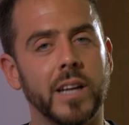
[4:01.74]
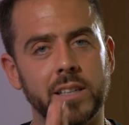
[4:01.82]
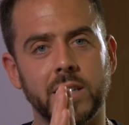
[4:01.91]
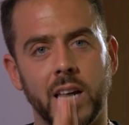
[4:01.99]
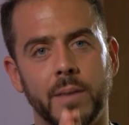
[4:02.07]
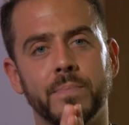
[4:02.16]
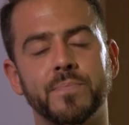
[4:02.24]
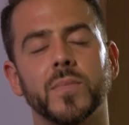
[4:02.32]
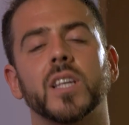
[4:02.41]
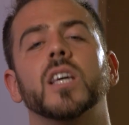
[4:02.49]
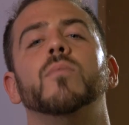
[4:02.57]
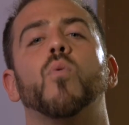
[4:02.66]
next time,
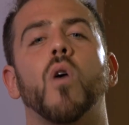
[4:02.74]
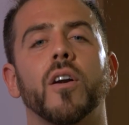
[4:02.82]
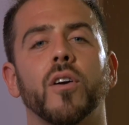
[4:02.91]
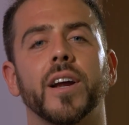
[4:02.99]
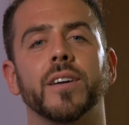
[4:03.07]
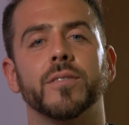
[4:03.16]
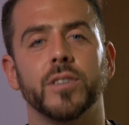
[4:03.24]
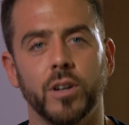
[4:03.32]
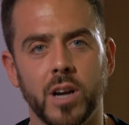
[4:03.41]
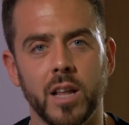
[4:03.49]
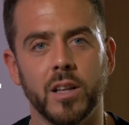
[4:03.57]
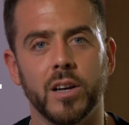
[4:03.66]
keep wandering, you're
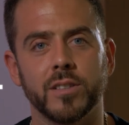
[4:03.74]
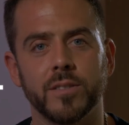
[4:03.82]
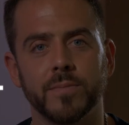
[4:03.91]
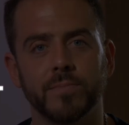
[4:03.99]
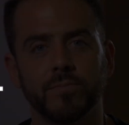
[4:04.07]
not lost.